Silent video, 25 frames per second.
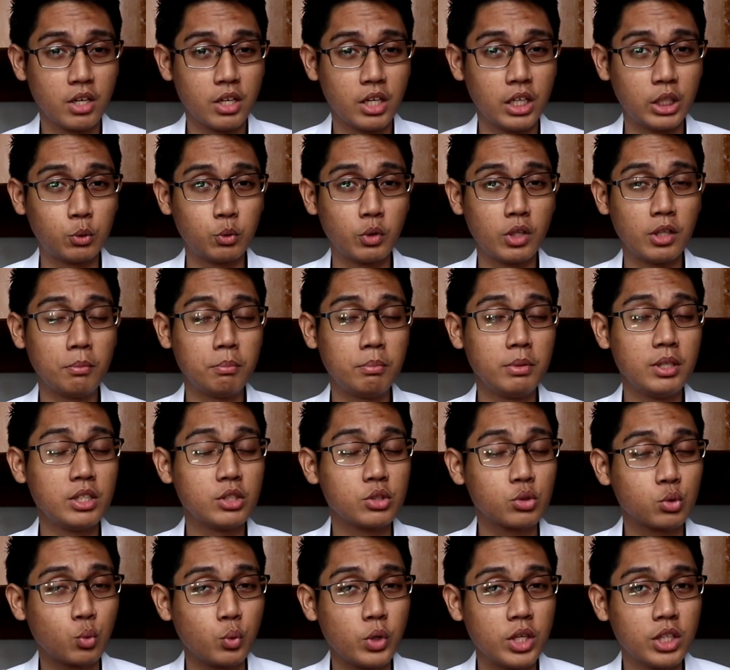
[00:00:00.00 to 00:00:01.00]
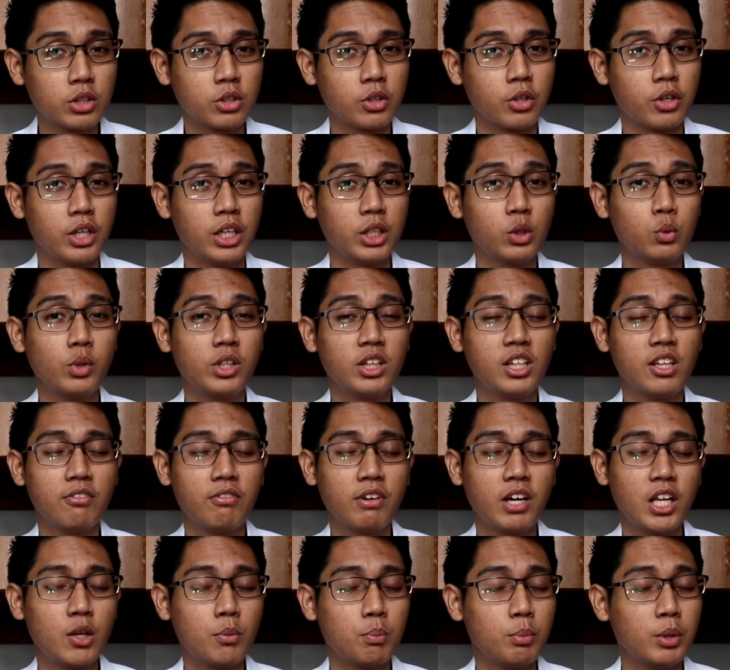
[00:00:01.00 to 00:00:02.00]
It will be sweeter. It will
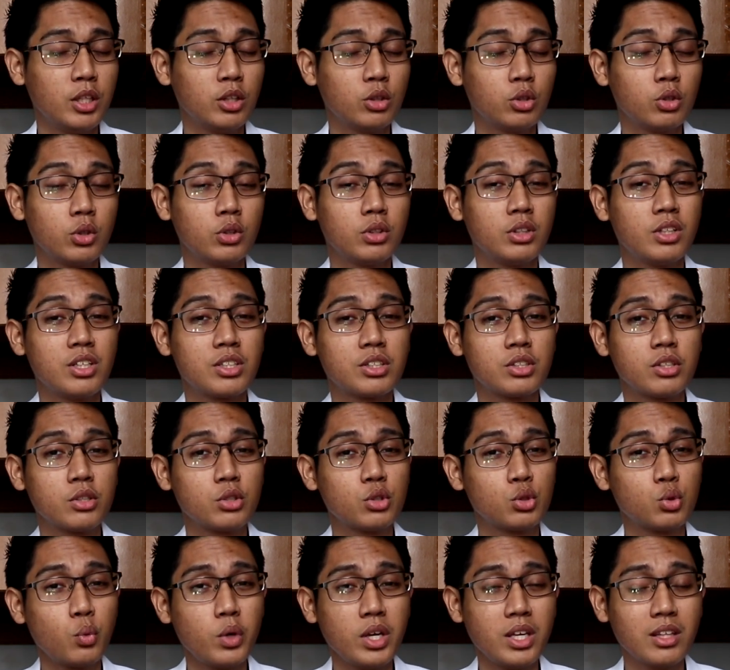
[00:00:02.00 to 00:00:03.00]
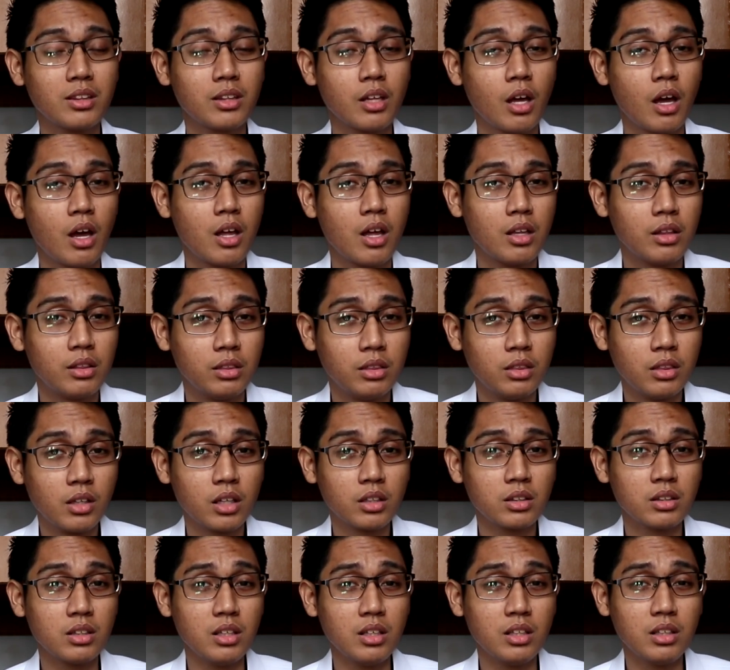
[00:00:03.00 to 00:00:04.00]
develop into this sweet,
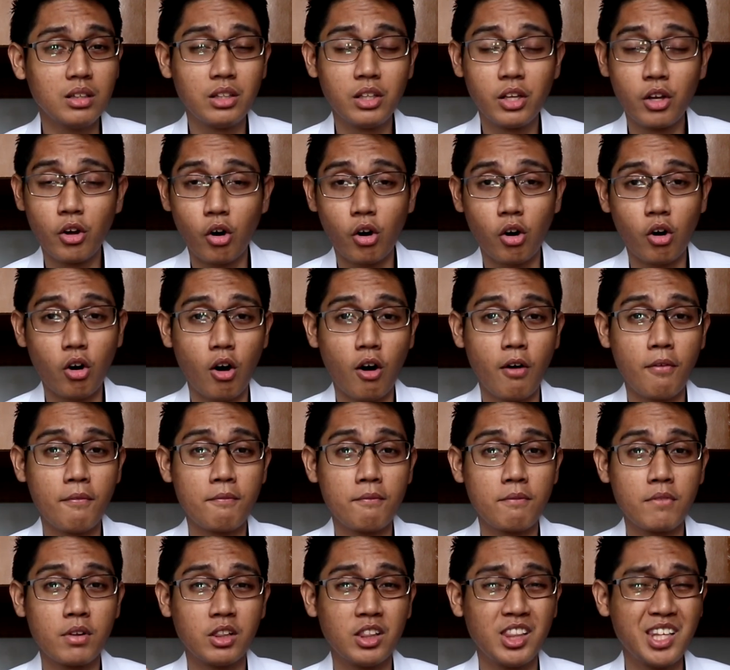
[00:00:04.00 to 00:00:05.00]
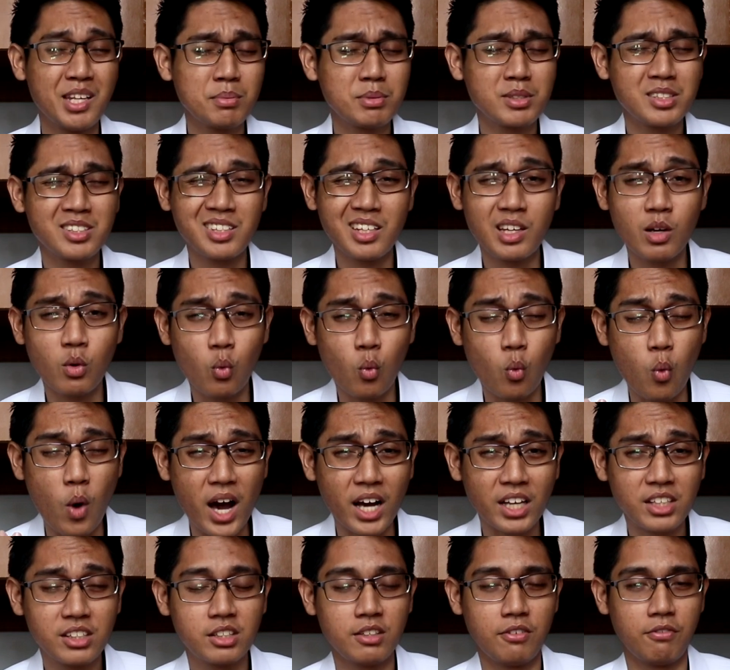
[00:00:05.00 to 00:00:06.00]
nutty Dior Homme lipstick
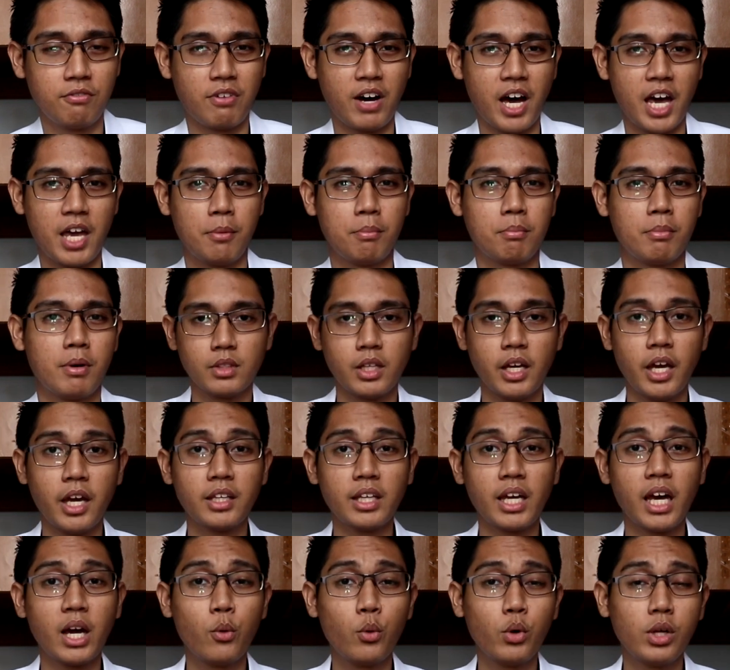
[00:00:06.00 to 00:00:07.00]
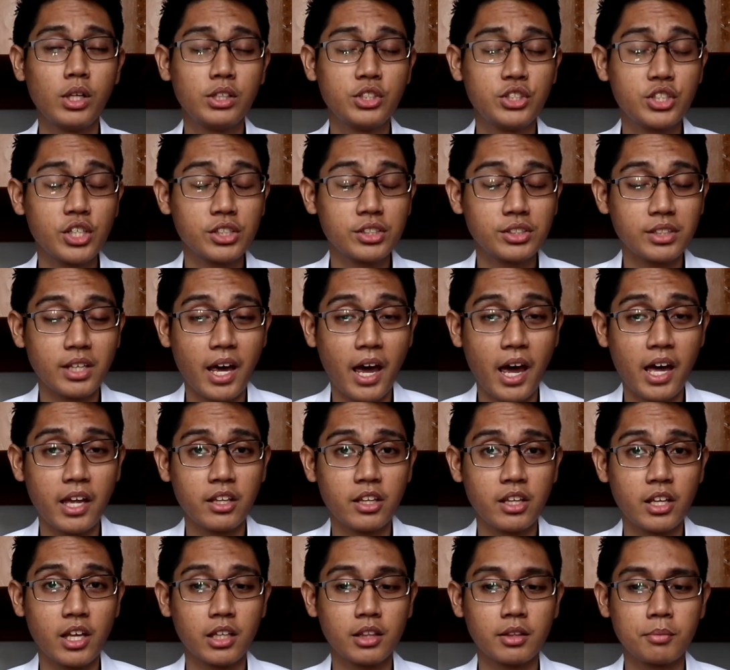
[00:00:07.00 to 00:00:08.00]
waxy vibe. And I will just
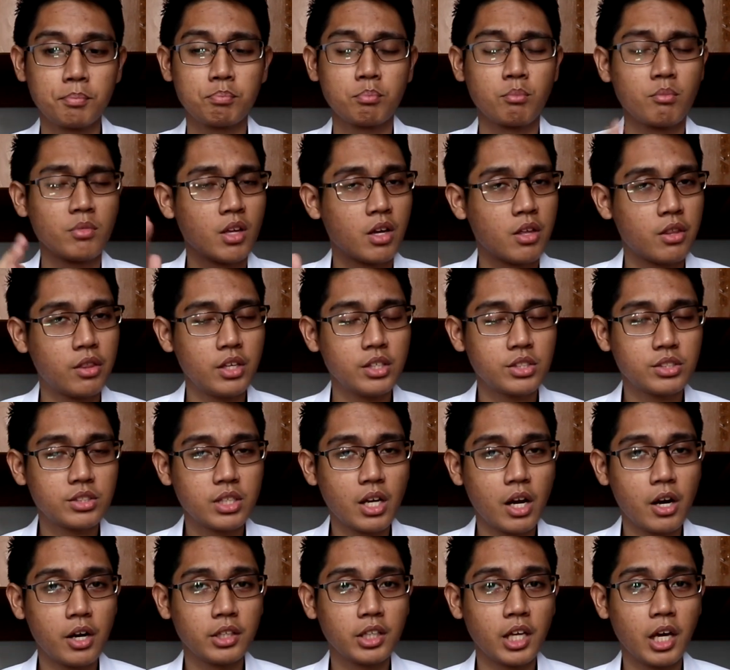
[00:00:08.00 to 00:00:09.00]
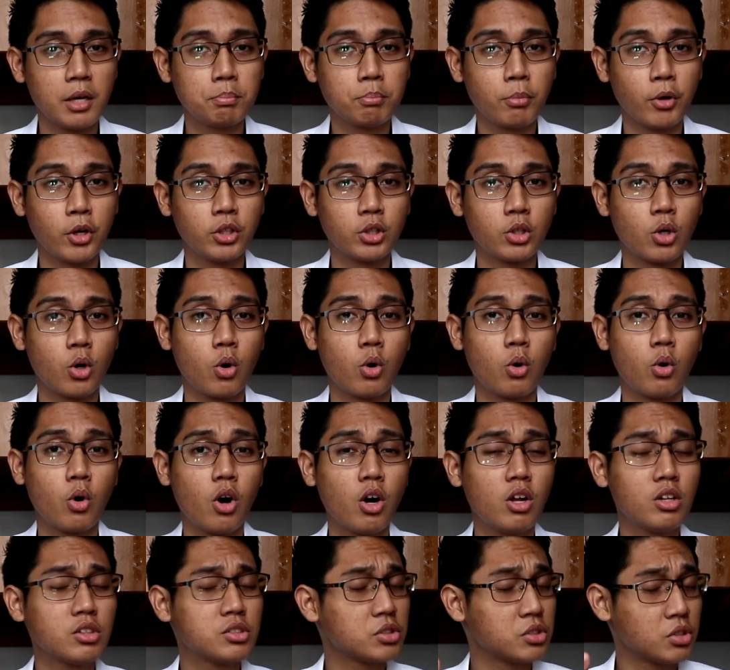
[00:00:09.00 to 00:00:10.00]
add that this Zara 9.0
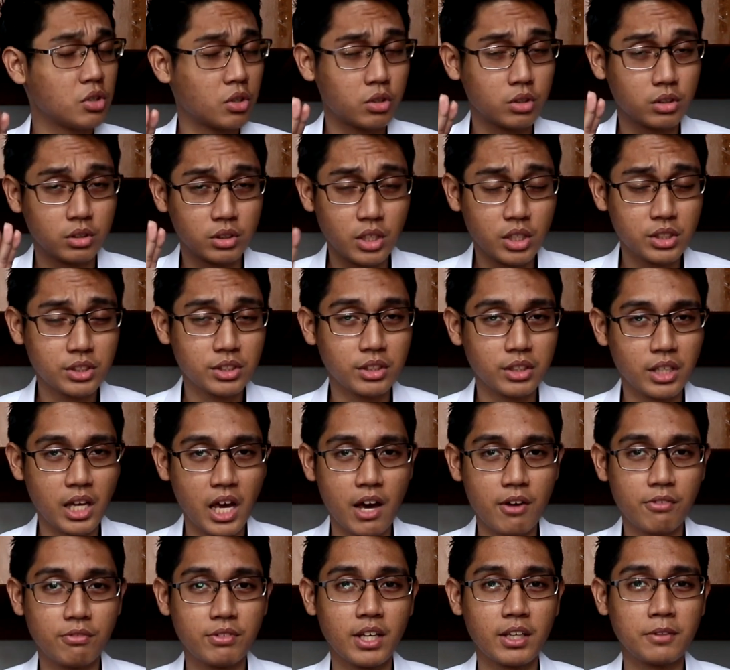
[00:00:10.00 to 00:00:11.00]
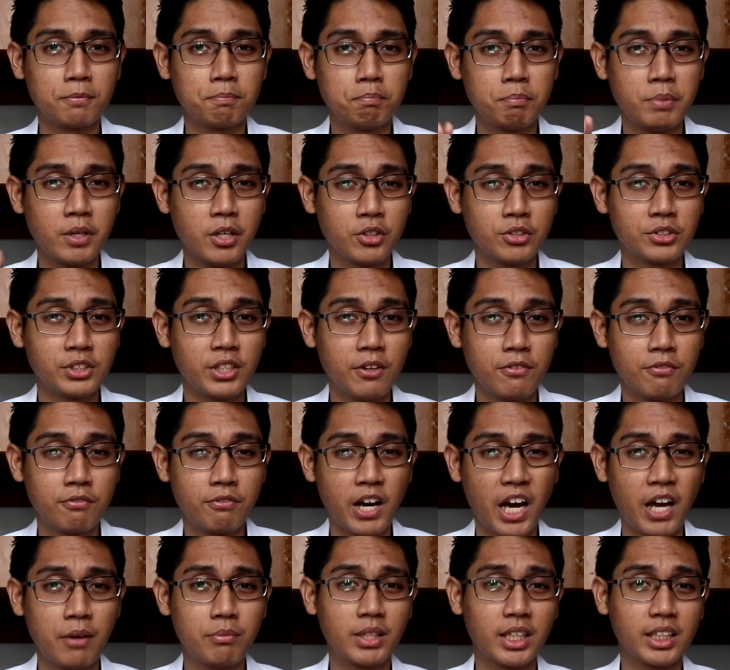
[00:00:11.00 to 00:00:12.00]
also doesn't have that piercing
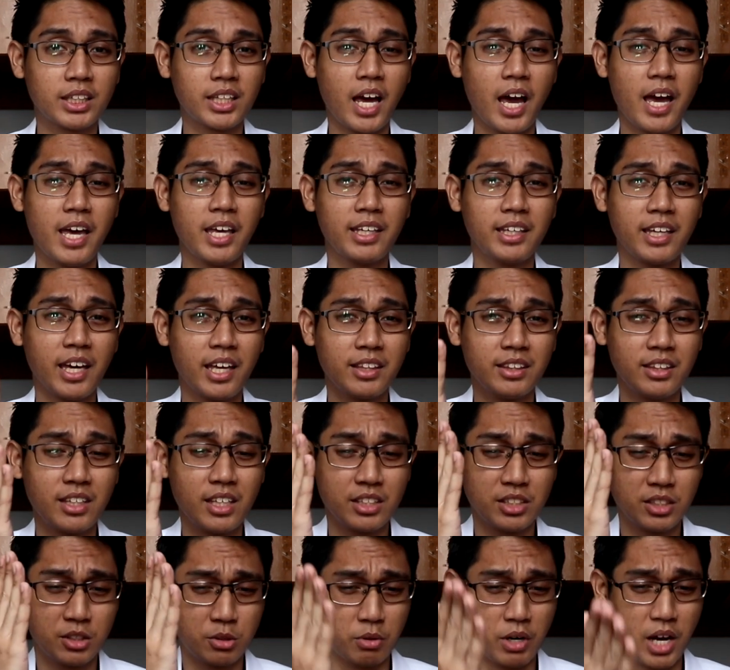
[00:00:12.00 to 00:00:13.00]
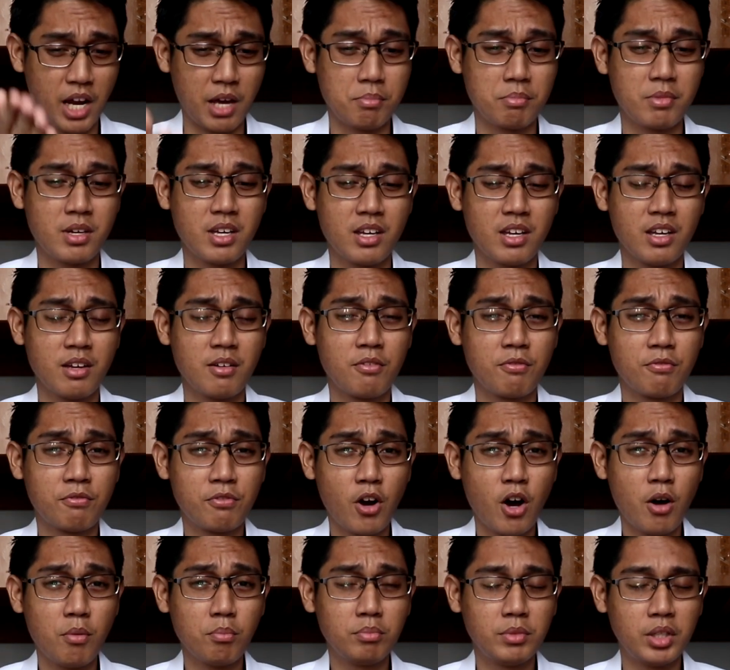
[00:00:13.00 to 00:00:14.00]
vibe that I can describe
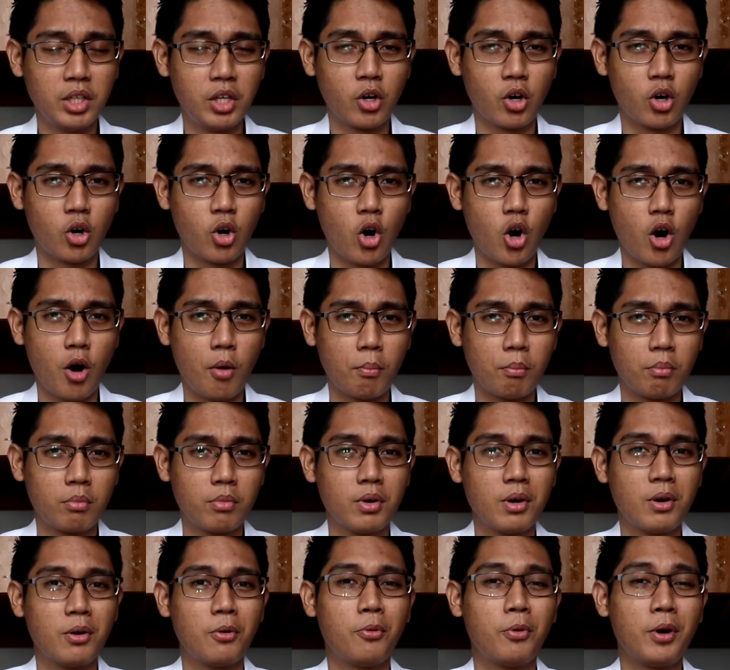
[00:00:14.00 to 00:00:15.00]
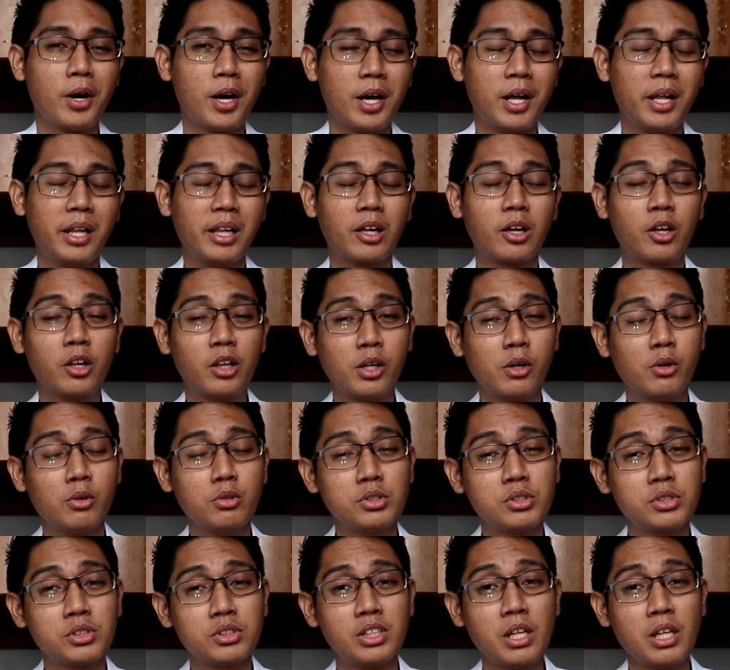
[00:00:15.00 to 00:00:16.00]
from Dior Homme. Well, clones